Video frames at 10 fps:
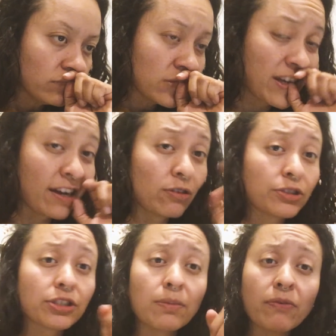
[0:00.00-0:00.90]
And I know
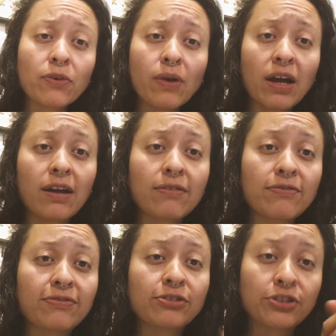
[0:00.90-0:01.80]
some of you have
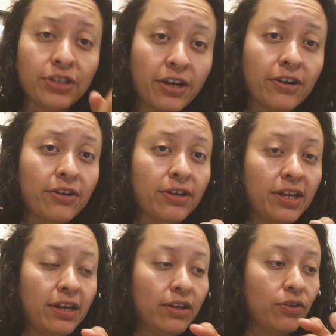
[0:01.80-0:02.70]
shared
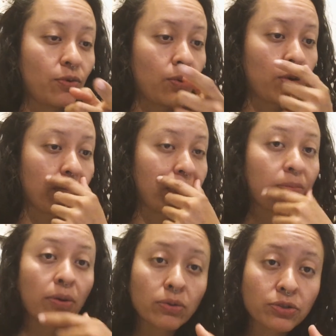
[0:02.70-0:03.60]
in your
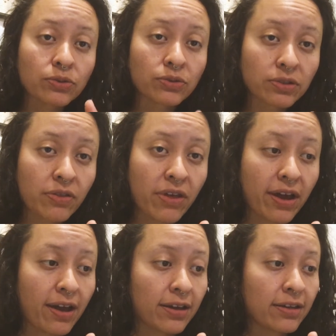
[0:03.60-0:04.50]
proposals
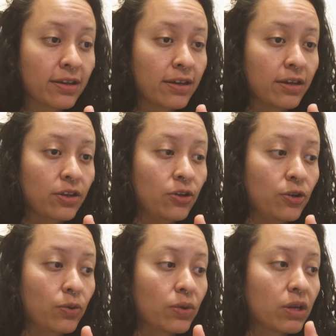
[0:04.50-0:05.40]
that,
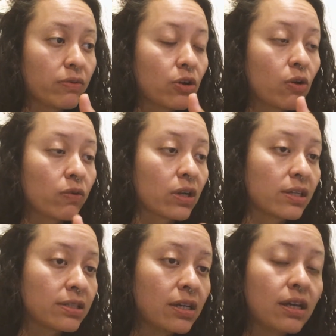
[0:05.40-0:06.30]
given
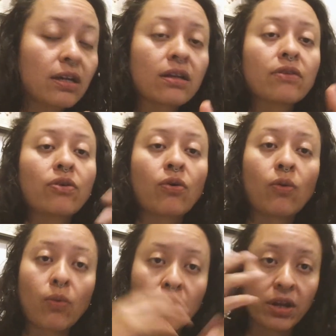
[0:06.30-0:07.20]
COVID-19, the whole
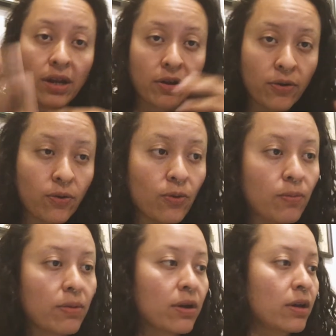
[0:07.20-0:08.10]
working at
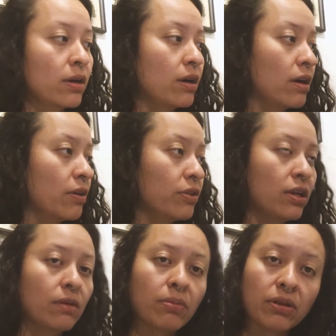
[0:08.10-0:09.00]
home, the
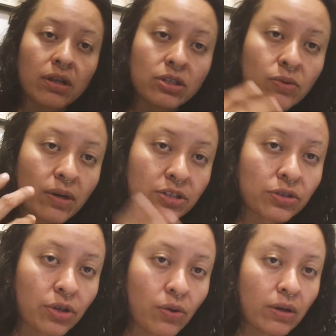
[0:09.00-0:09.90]
inability to
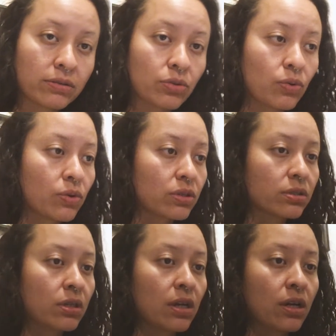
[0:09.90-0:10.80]
actually go
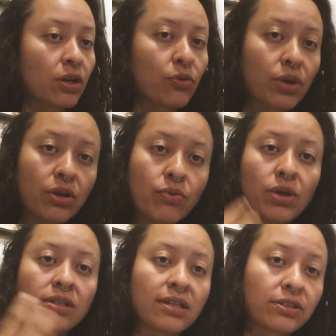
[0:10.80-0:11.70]
outdoors,
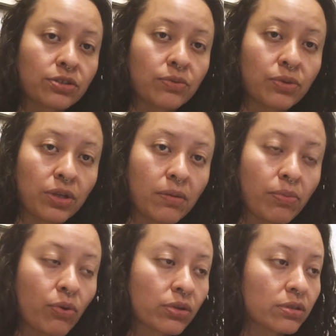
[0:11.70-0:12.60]
greenery is actually really
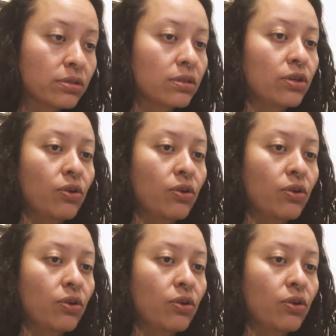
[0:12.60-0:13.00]
important.